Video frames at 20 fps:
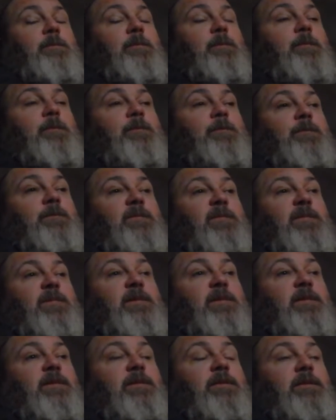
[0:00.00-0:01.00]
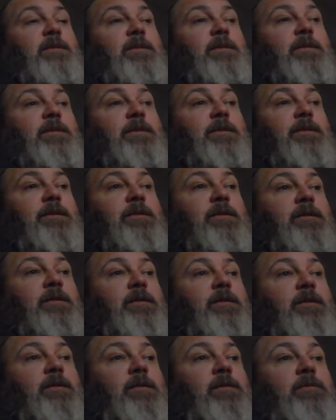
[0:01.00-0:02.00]

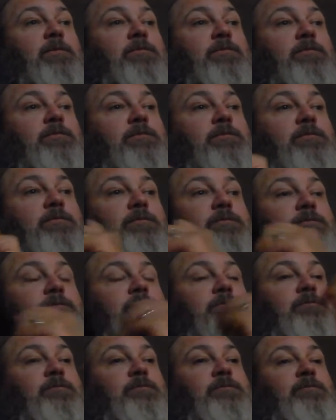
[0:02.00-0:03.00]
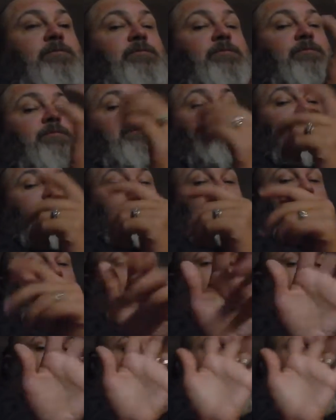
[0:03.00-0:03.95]
[no speech]